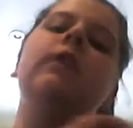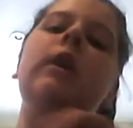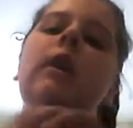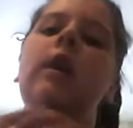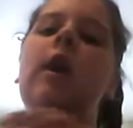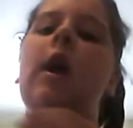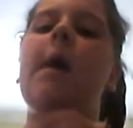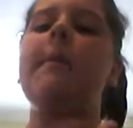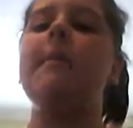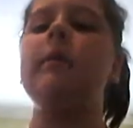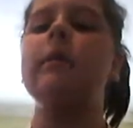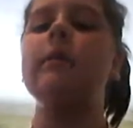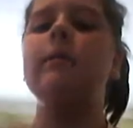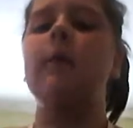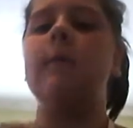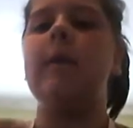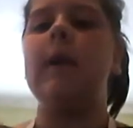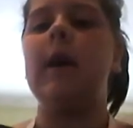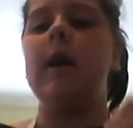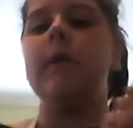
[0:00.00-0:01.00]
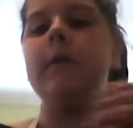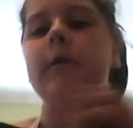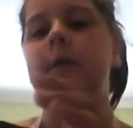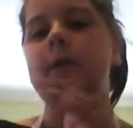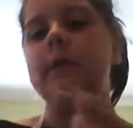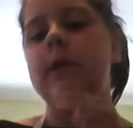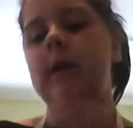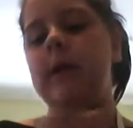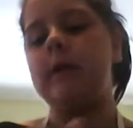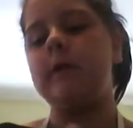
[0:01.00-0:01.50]
Yeah, that's what my dad always
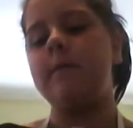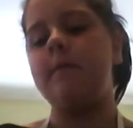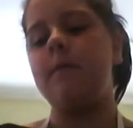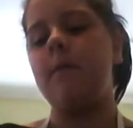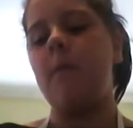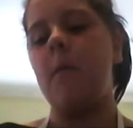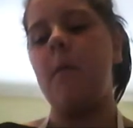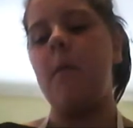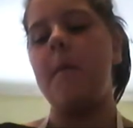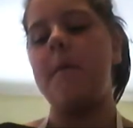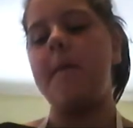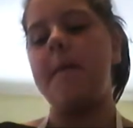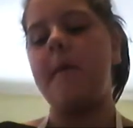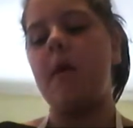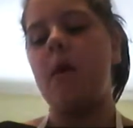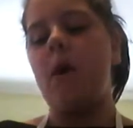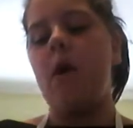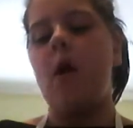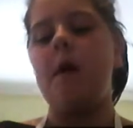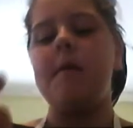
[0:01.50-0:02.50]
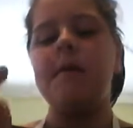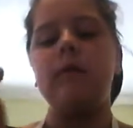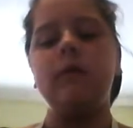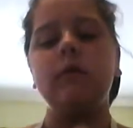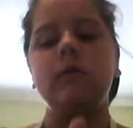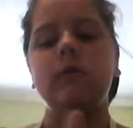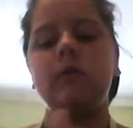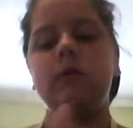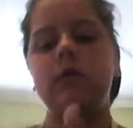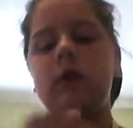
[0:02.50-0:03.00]
says.
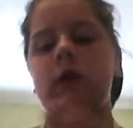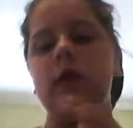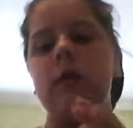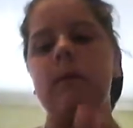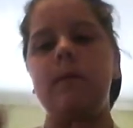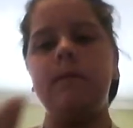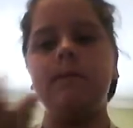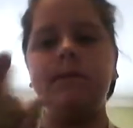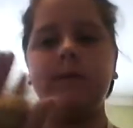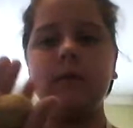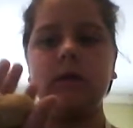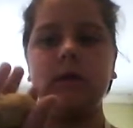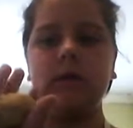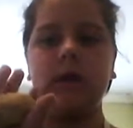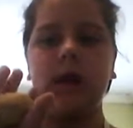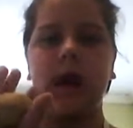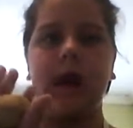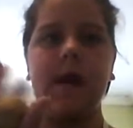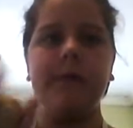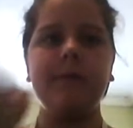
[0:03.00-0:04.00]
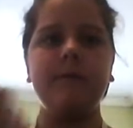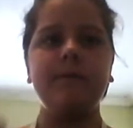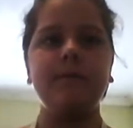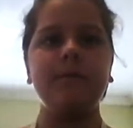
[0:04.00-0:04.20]
So it's that.